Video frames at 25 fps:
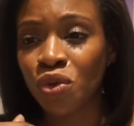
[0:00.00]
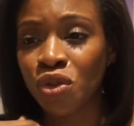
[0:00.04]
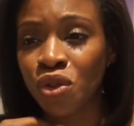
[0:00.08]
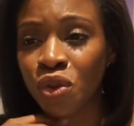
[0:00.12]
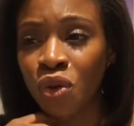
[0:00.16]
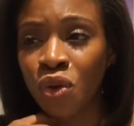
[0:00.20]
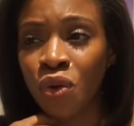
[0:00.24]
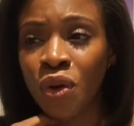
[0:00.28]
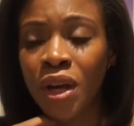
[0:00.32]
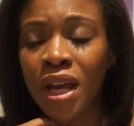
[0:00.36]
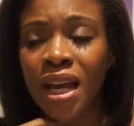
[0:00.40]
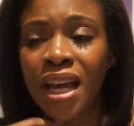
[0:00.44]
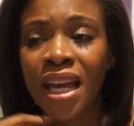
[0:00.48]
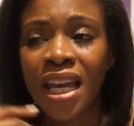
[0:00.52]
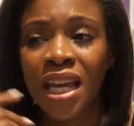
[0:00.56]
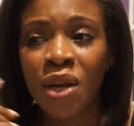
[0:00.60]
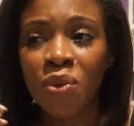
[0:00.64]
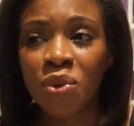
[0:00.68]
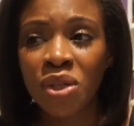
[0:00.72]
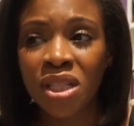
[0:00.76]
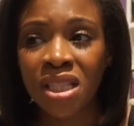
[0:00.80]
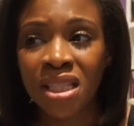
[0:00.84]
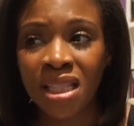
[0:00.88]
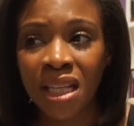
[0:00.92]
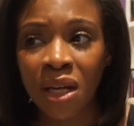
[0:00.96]
So he
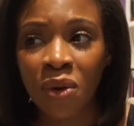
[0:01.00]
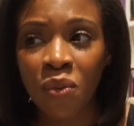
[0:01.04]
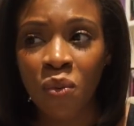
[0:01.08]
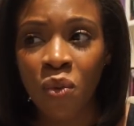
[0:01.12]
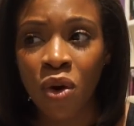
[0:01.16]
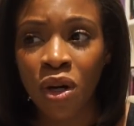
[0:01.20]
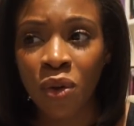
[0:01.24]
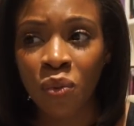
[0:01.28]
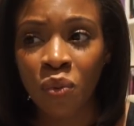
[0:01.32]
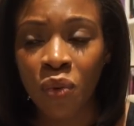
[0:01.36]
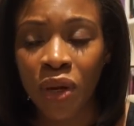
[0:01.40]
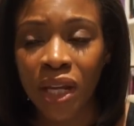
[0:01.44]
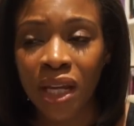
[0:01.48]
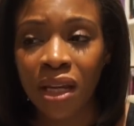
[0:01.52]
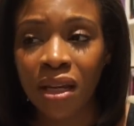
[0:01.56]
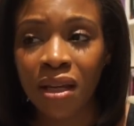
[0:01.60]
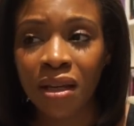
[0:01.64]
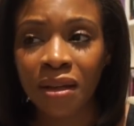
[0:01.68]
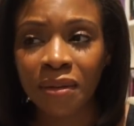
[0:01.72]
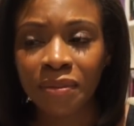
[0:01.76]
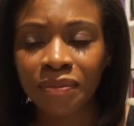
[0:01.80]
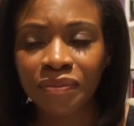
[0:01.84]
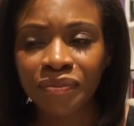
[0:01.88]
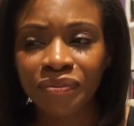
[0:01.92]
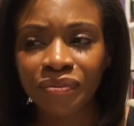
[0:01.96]
was sick 1
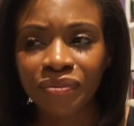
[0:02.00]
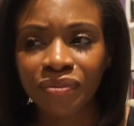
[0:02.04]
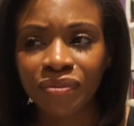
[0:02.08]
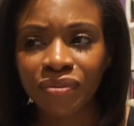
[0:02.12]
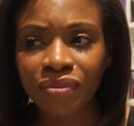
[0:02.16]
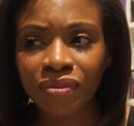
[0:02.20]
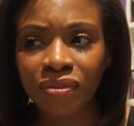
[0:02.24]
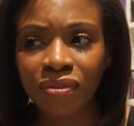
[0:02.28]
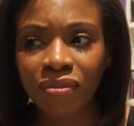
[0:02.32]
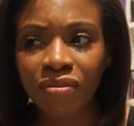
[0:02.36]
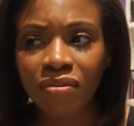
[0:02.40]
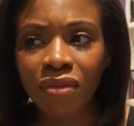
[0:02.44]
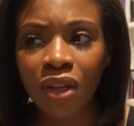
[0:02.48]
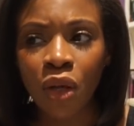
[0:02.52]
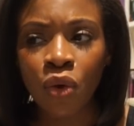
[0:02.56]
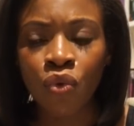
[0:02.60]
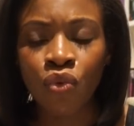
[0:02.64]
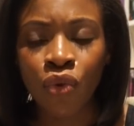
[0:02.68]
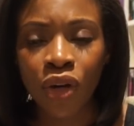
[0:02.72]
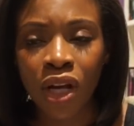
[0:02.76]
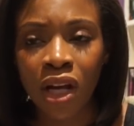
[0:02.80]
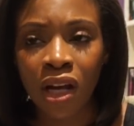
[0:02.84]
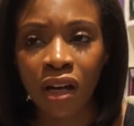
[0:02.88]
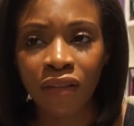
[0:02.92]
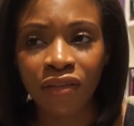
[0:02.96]
week,
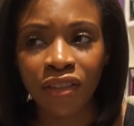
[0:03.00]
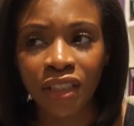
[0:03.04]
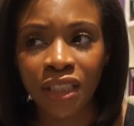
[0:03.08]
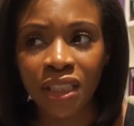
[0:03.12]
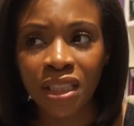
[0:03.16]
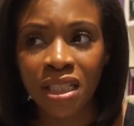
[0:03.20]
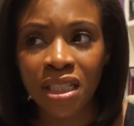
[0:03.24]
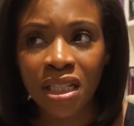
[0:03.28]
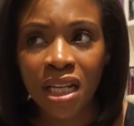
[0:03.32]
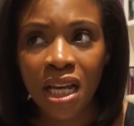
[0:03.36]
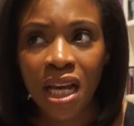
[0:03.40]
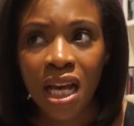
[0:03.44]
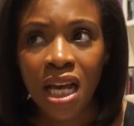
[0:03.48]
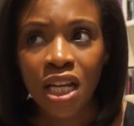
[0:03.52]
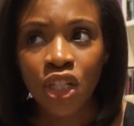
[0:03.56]
recovered.